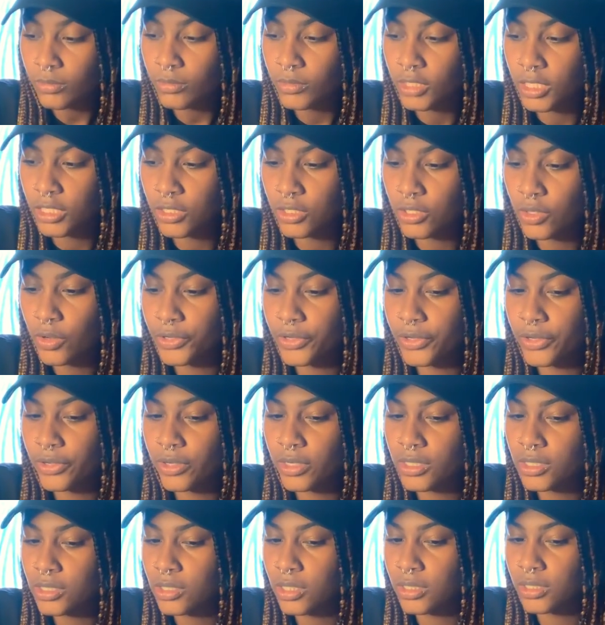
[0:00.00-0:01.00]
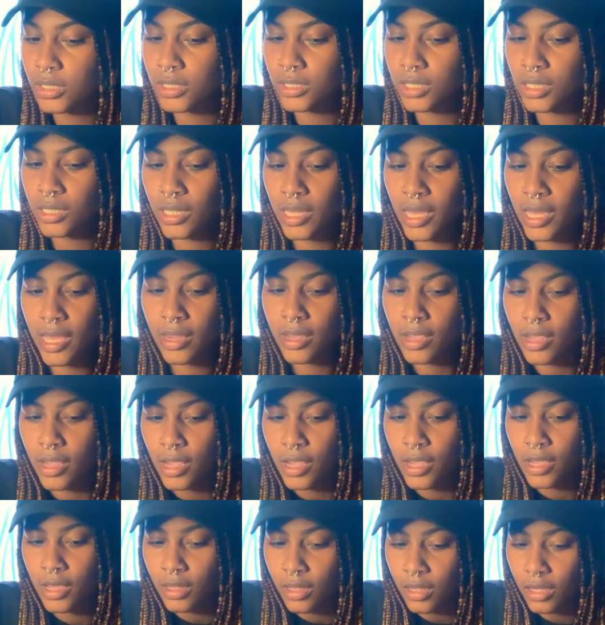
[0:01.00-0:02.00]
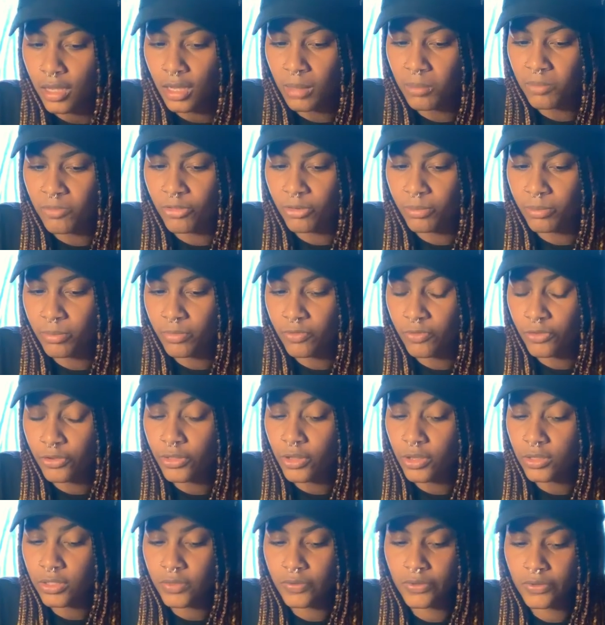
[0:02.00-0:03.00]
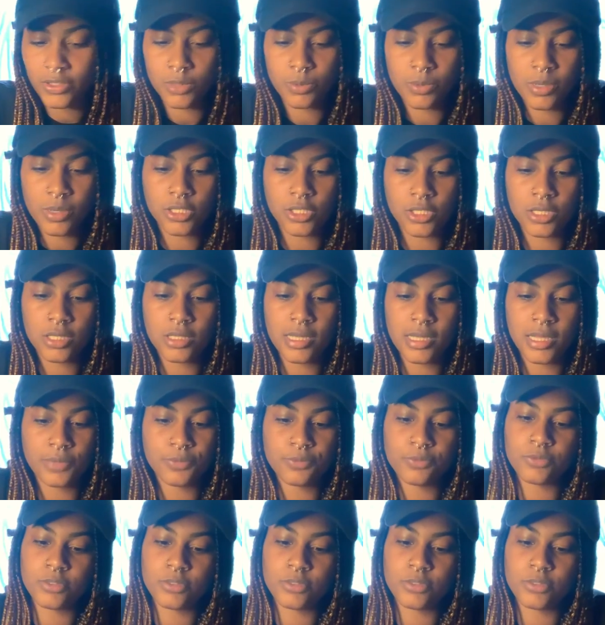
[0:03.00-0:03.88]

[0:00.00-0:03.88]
And so you're going to start to see that for those of you especially that